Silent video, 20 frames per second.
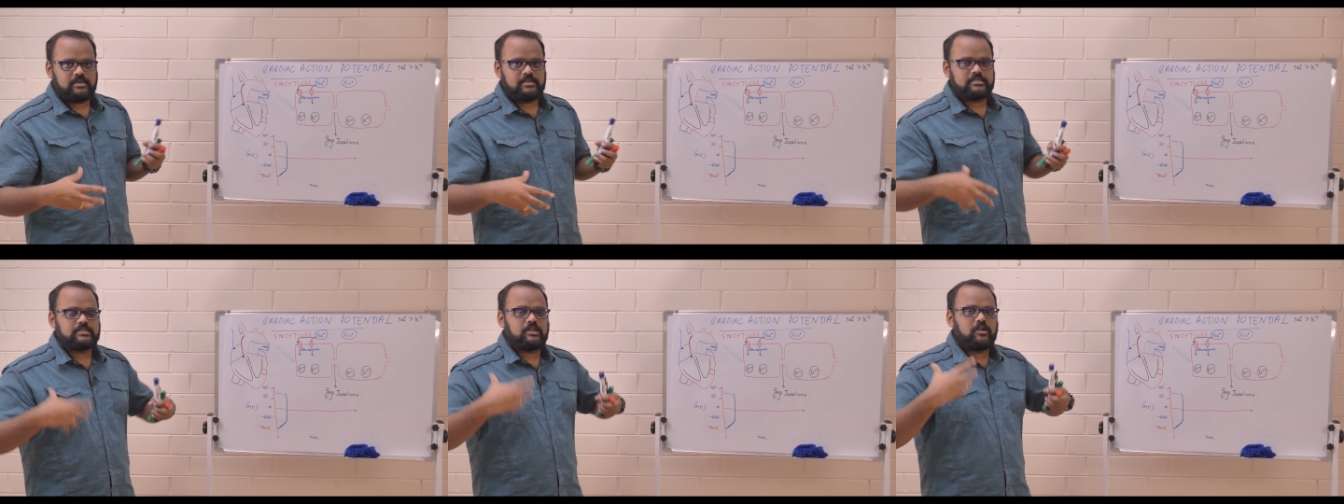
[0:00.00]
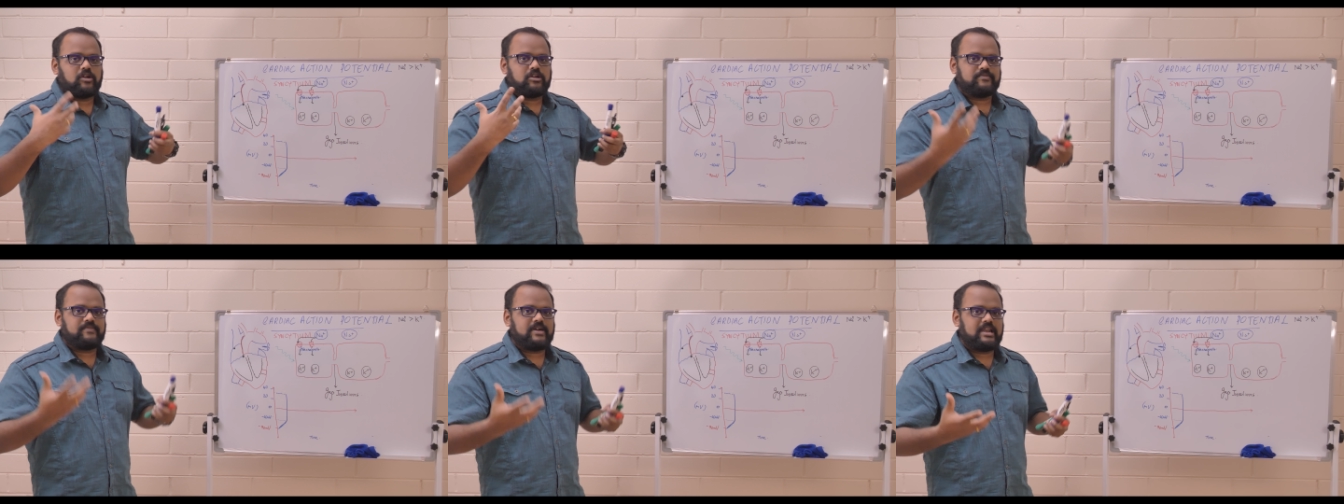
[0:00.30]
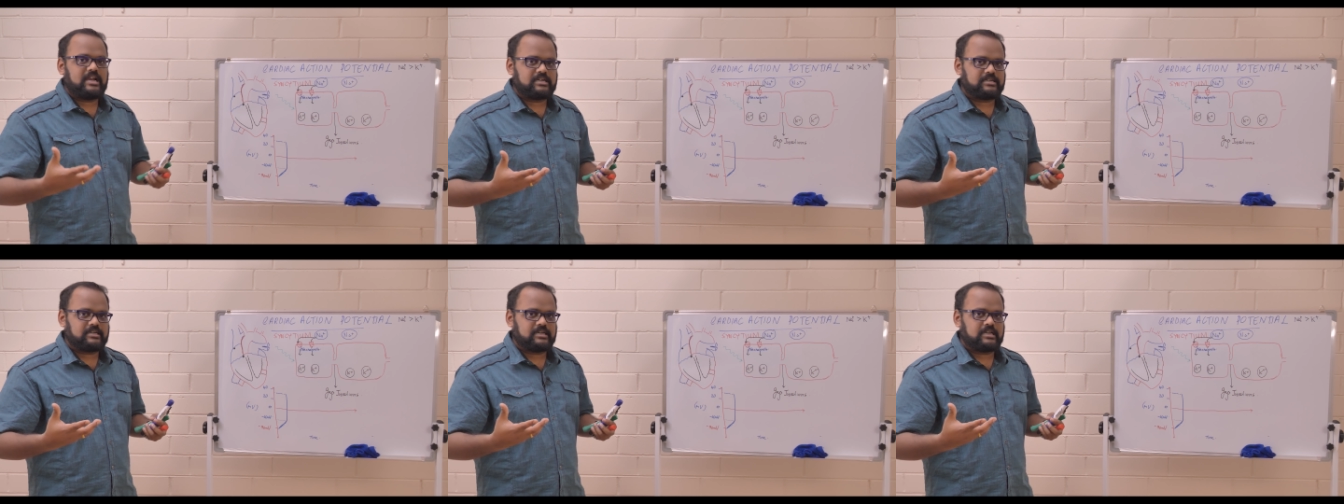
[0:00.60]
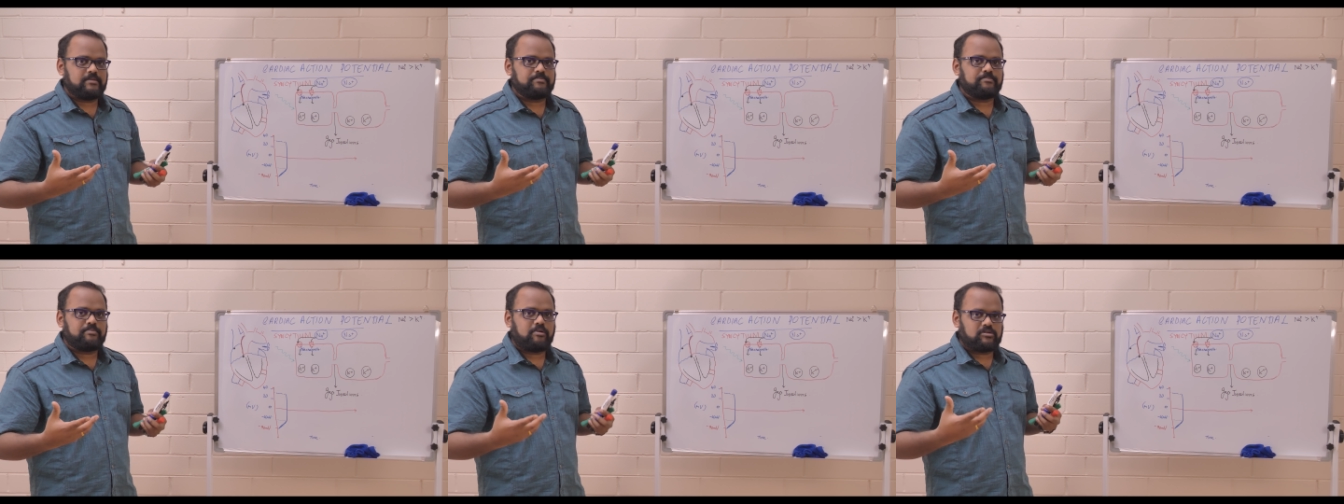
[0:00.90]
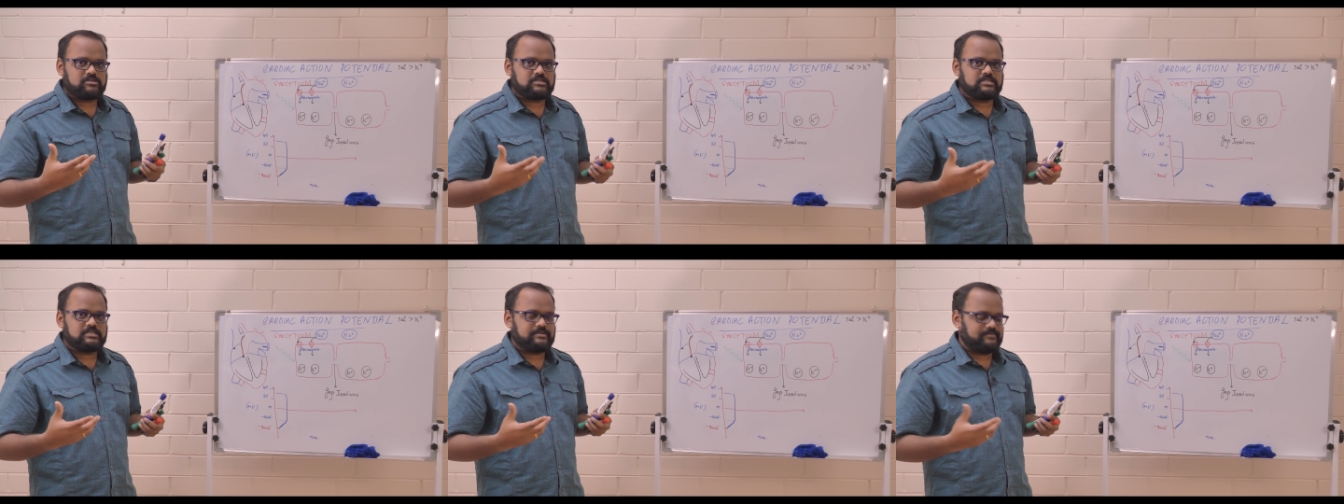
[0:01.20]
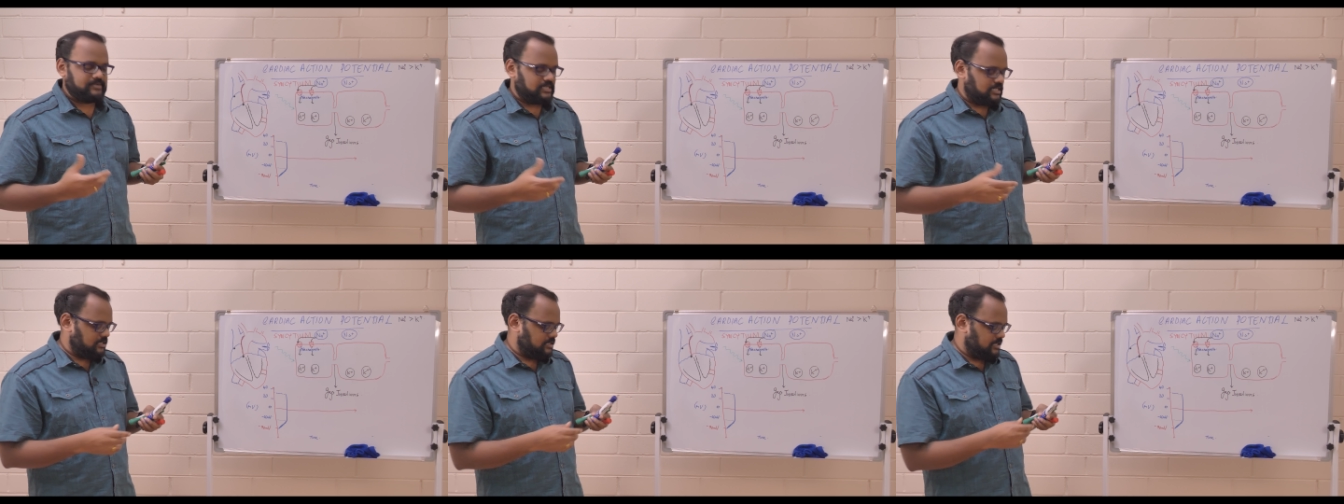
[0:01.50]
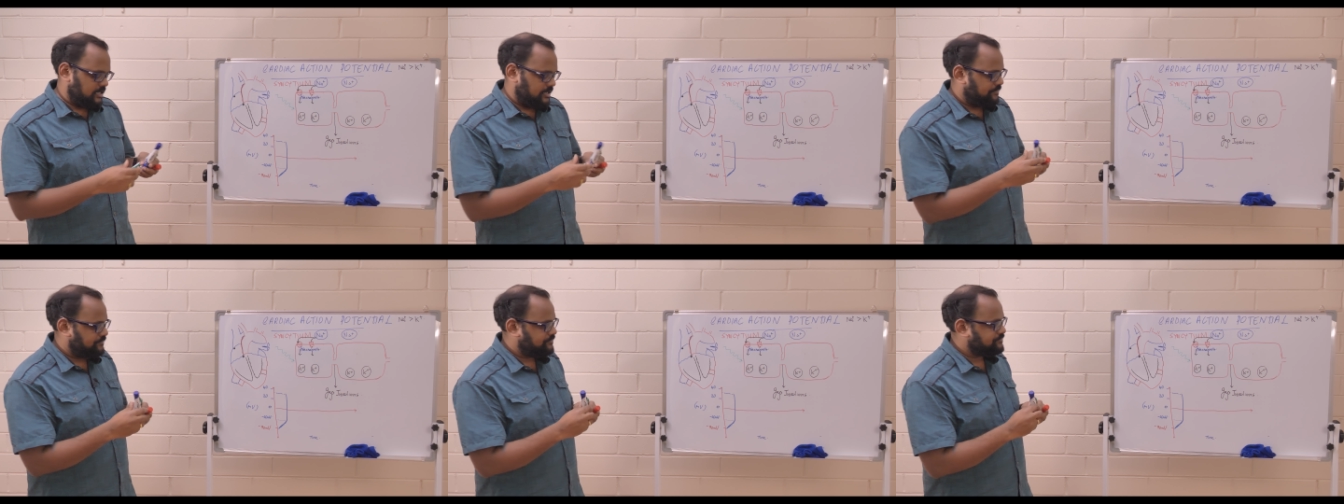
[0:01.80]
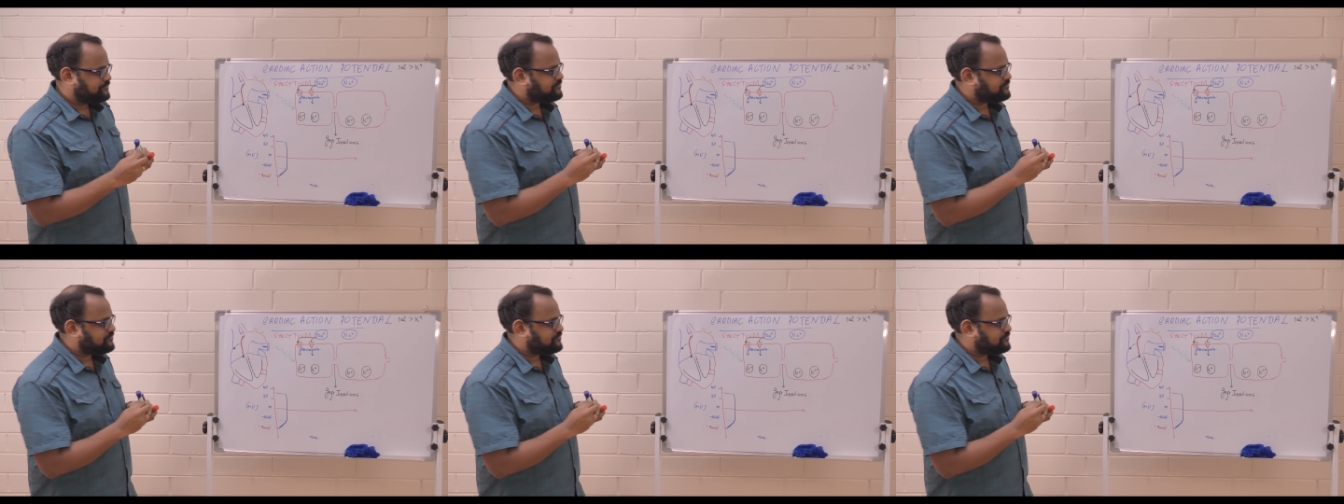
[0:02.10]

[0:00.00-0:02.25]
There's a lot of electrical positivity there.